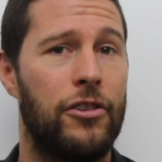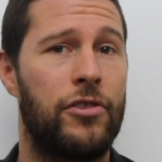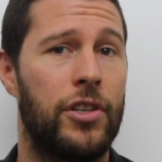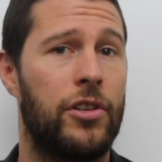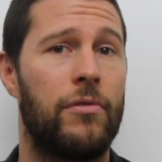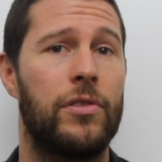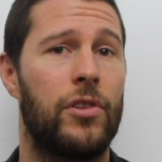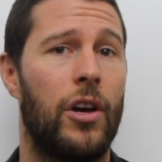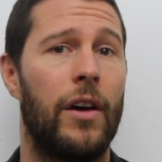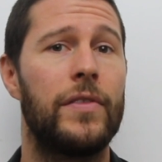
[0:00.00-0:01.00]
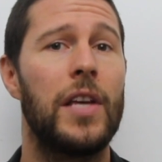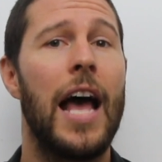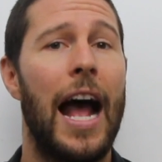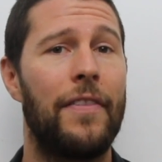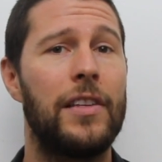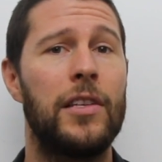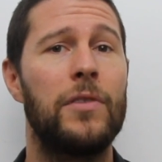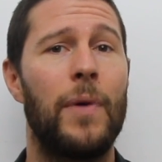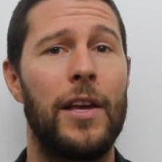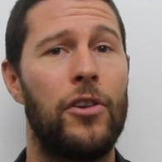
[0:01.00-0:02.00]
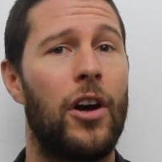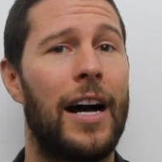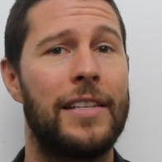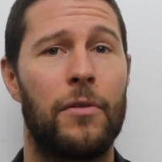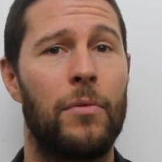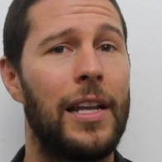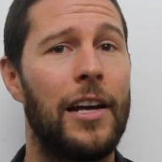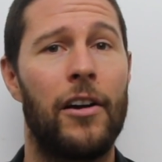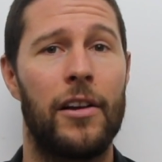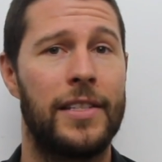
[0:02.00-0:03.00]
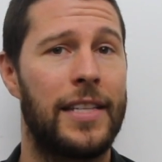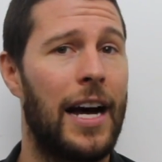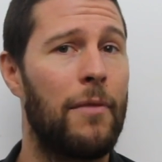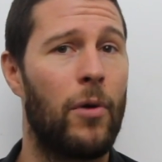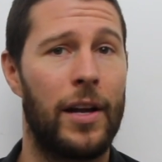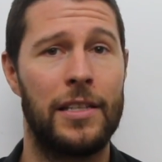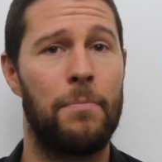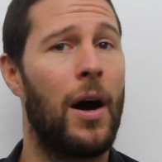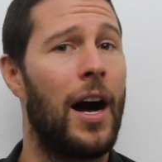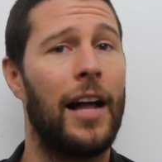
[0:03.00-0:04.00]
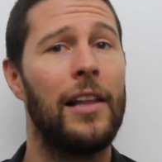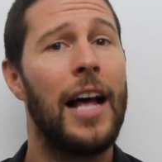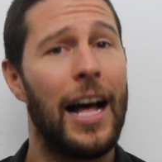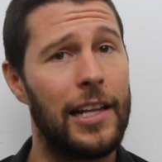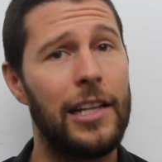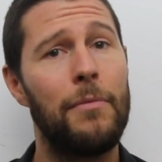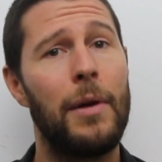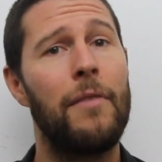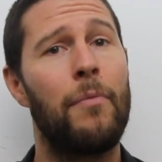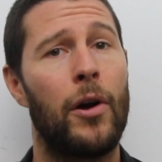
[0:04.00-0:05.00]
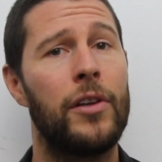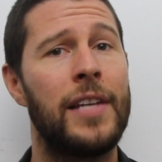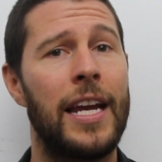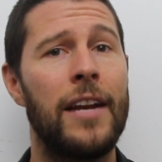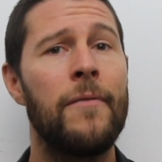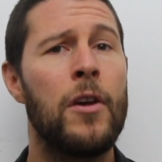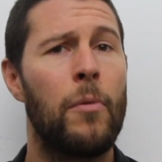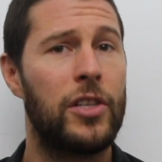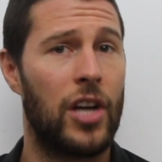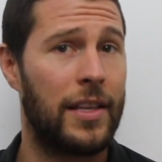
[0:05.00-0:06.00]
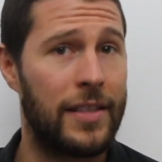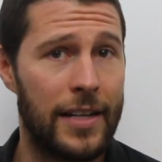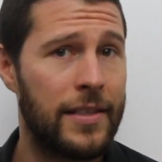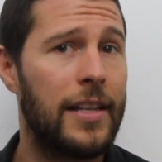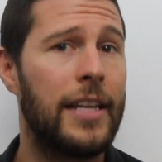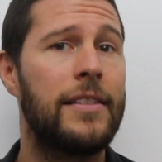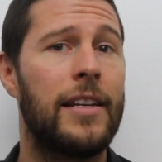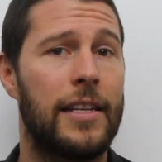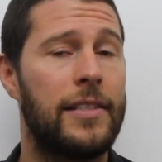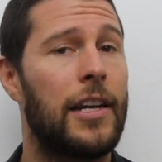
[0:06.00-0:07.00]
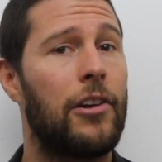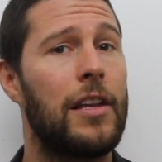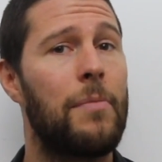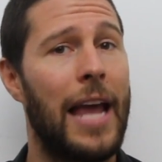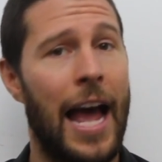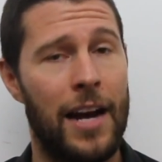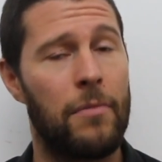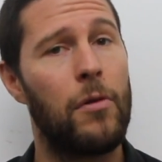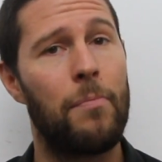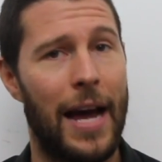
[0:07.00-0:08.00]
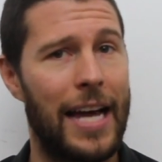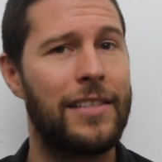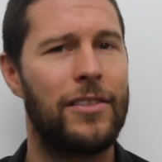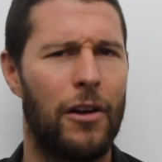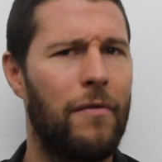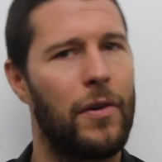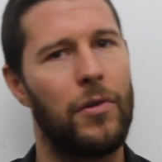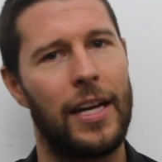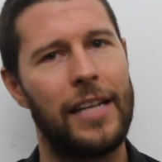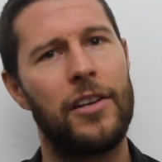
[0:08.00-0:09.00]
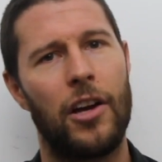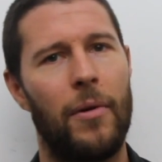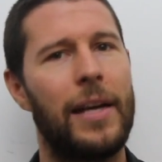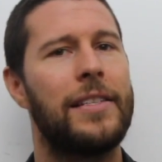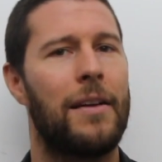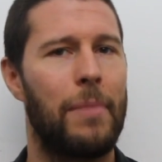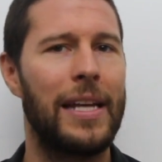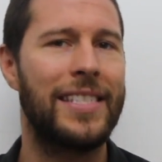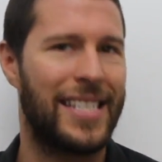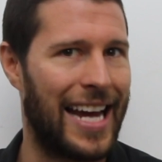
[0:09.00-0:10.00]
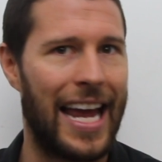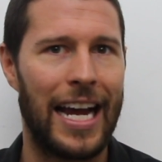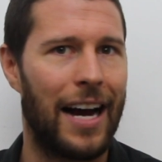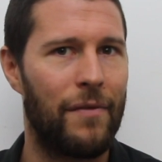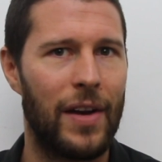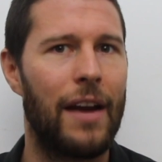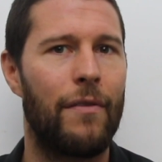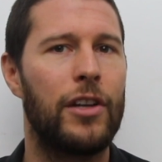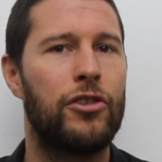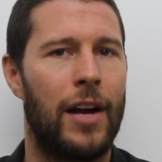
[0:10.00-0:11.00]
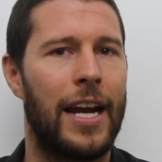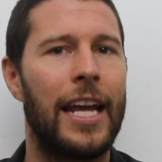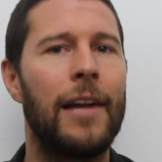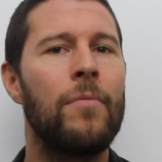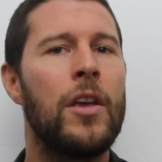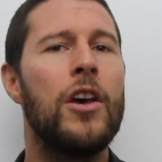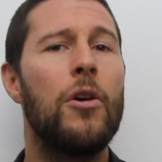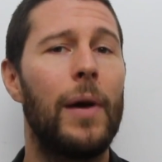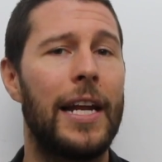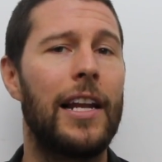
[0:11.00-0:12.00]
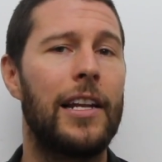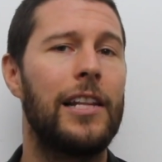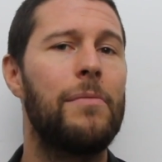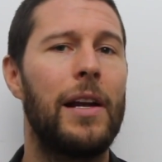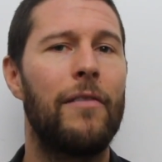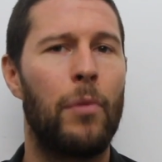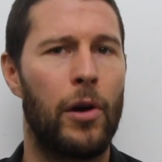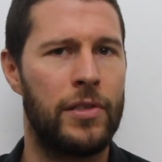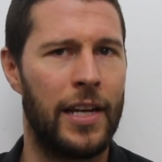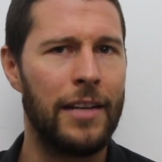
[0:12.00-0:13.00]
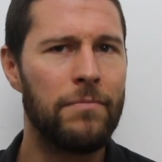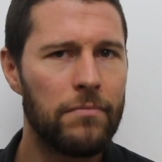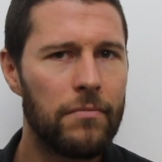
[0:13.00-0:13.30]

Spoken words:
nutrition reserves. And this is where you guys are really going to start wanting to pile a little bit of protein, which doesn't need to necessarily be animal based. Don't feel you need to go eat some big steak after every training. We need a little bit of protein,